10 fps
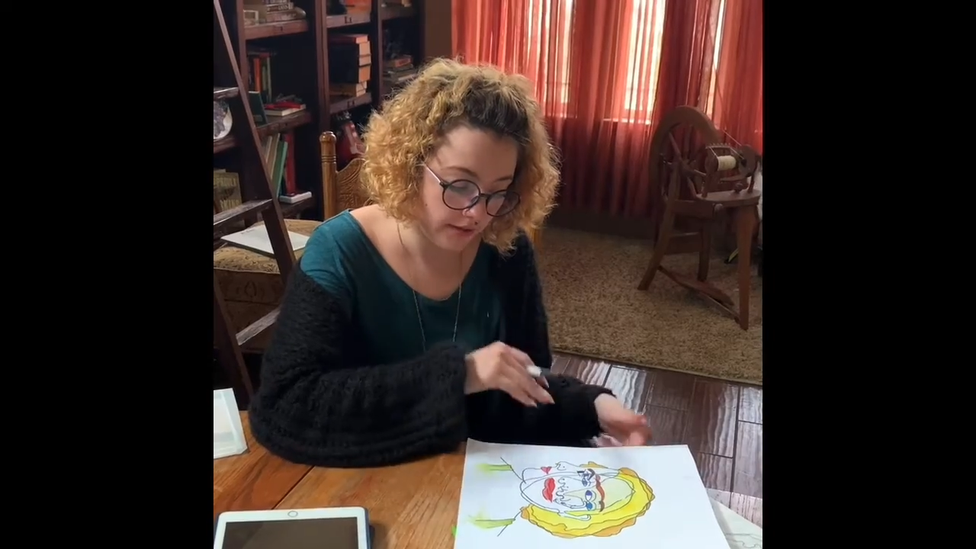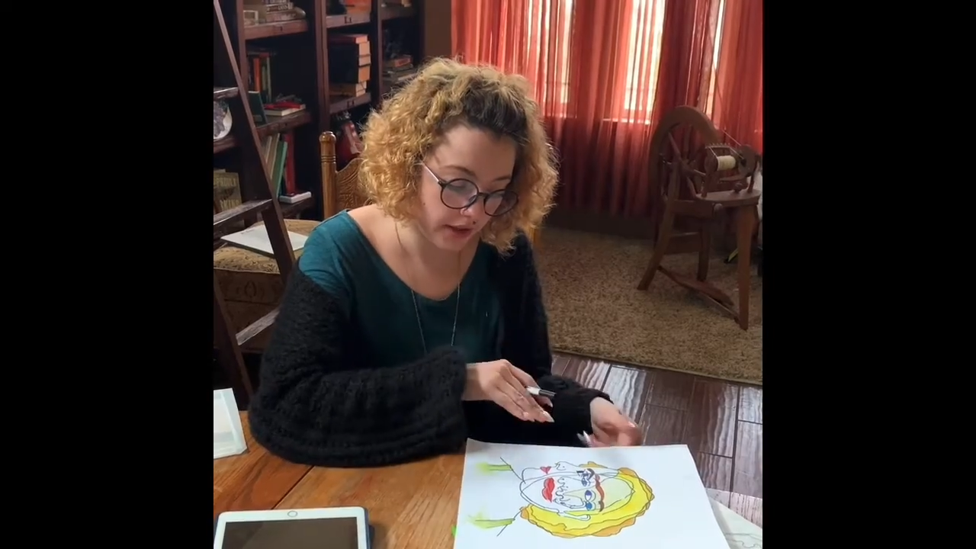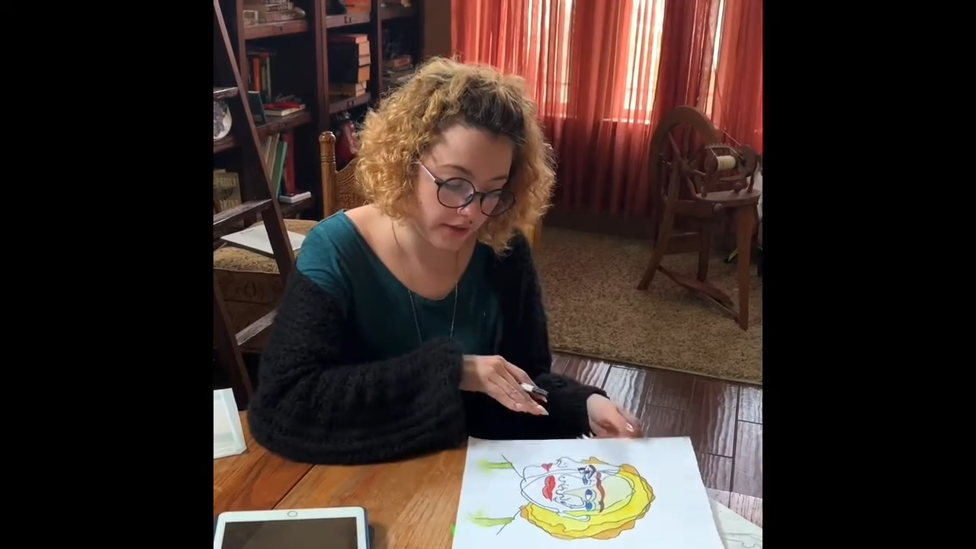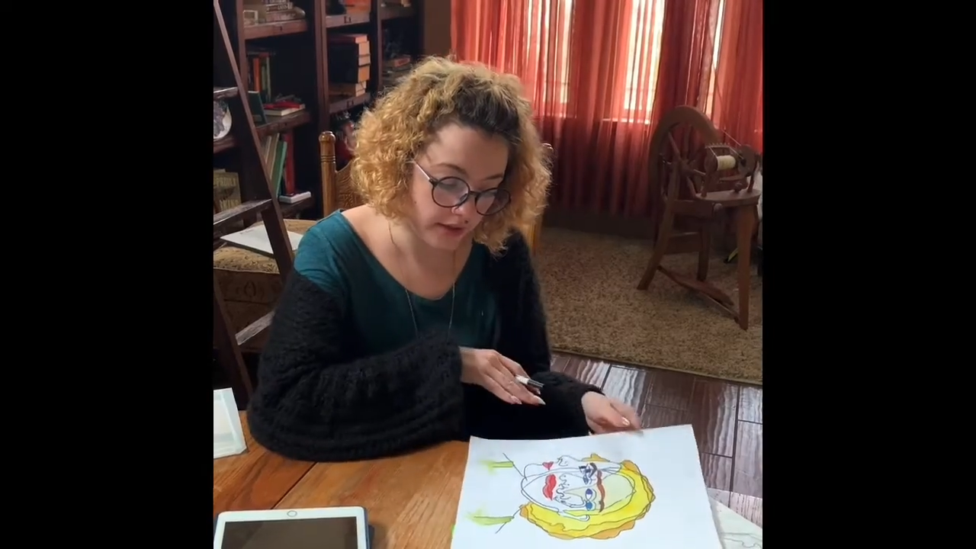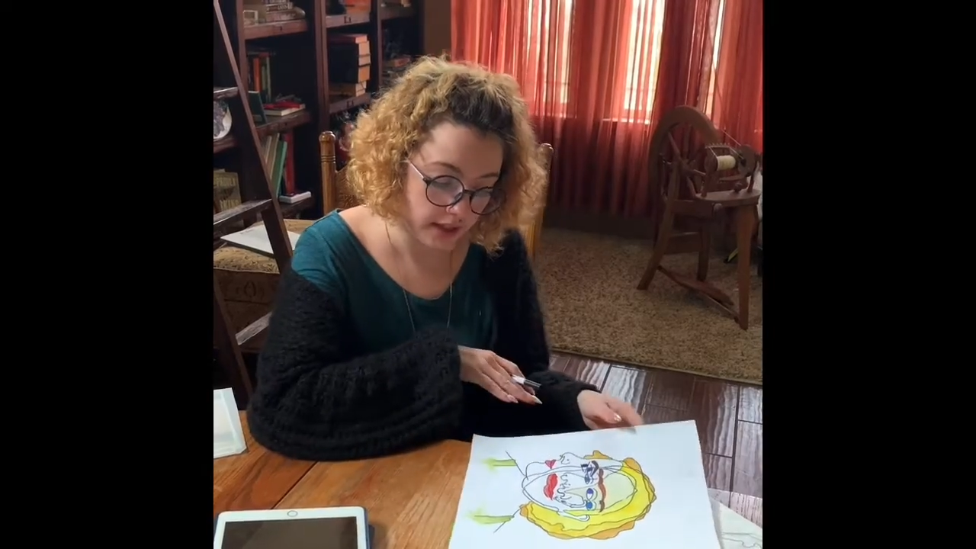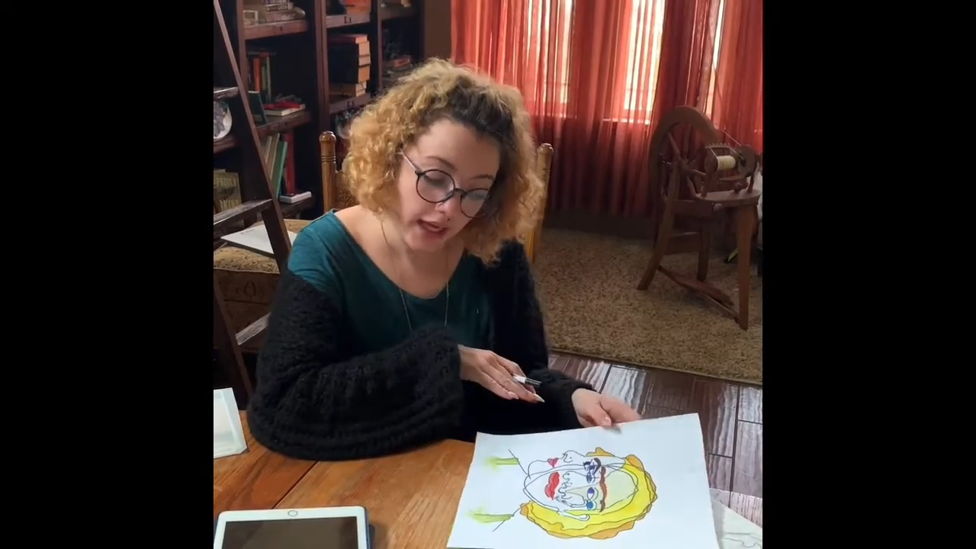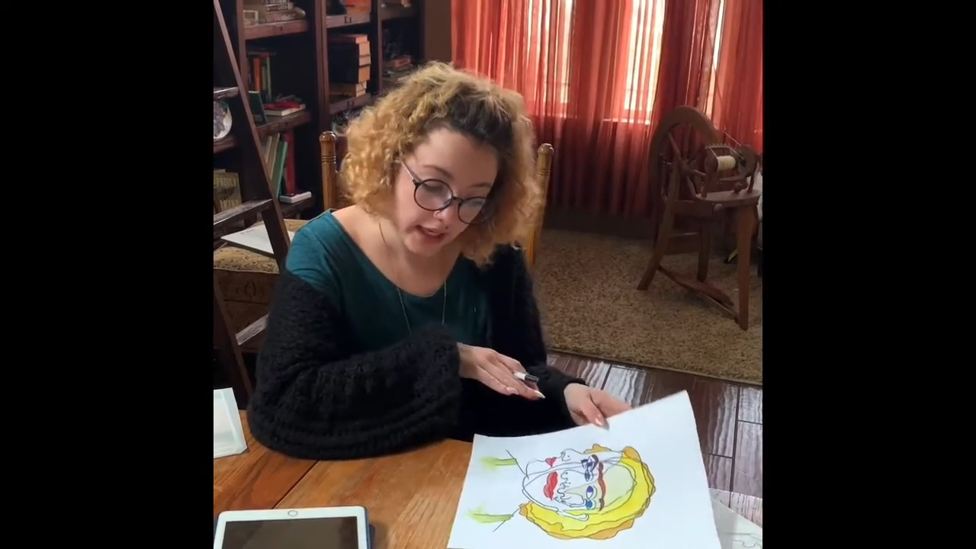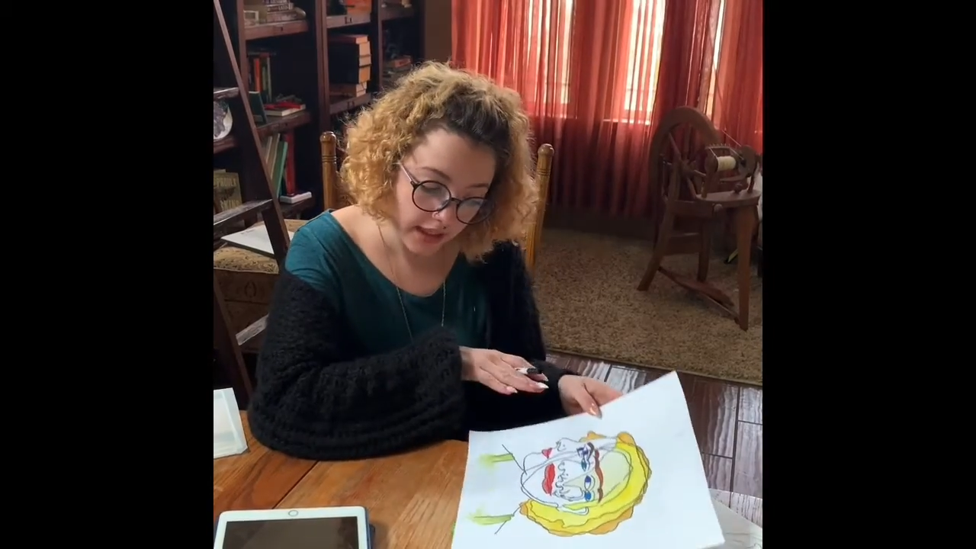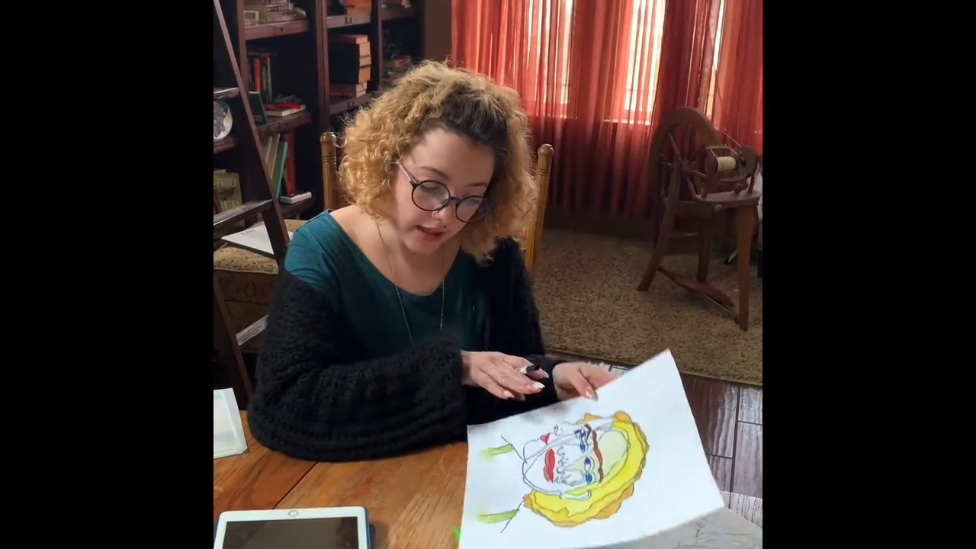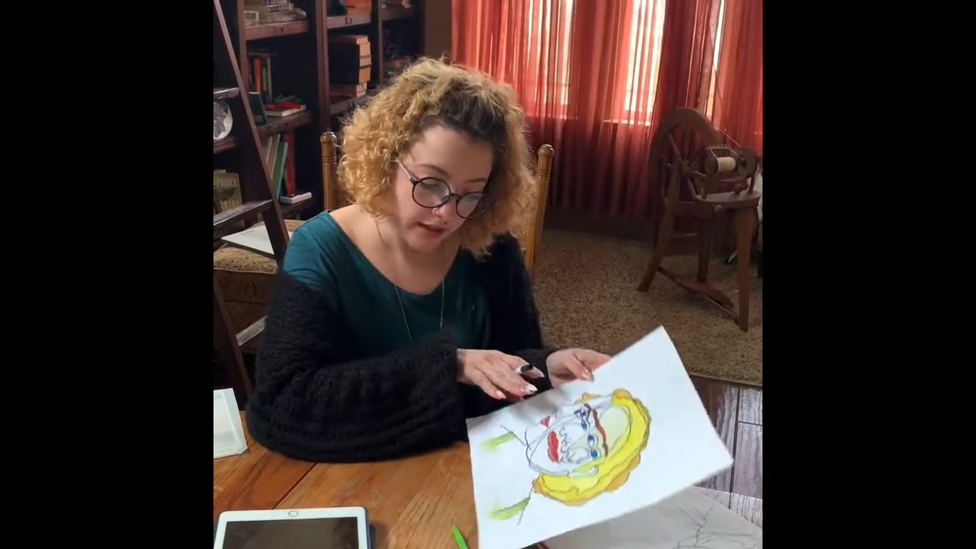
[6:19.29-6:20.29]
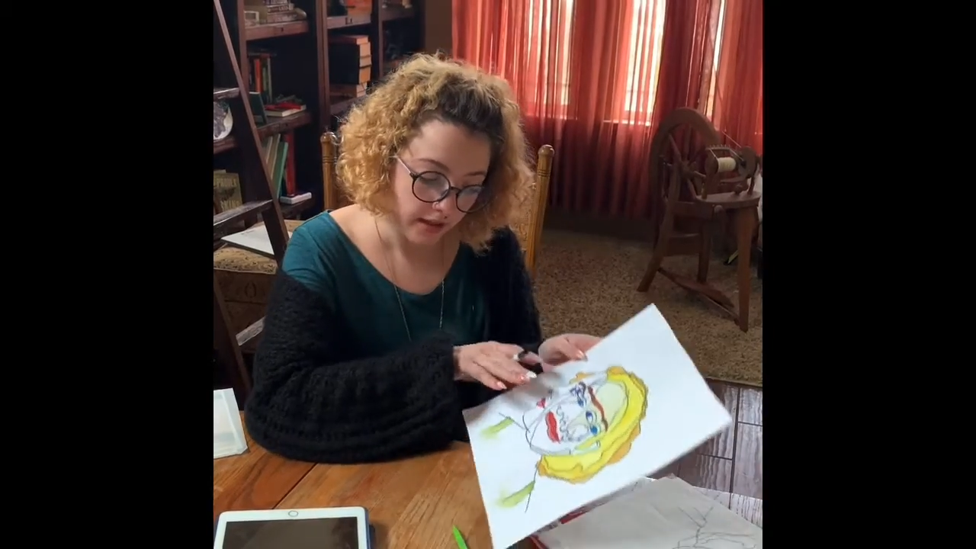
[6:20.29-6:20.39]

you would like.